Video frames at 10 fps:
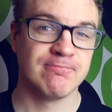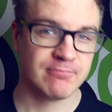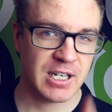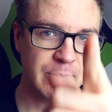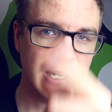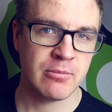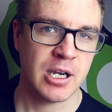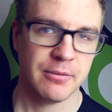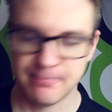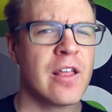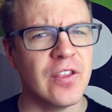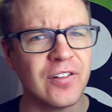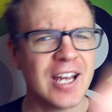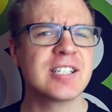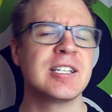Keep that in mind. The
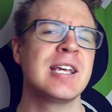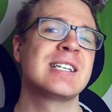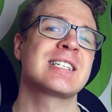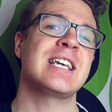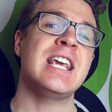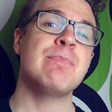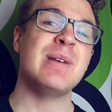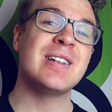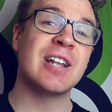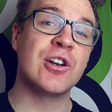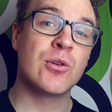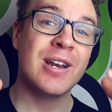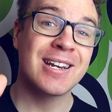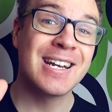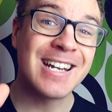next thing is keeping the
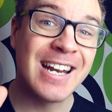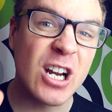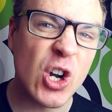drinking in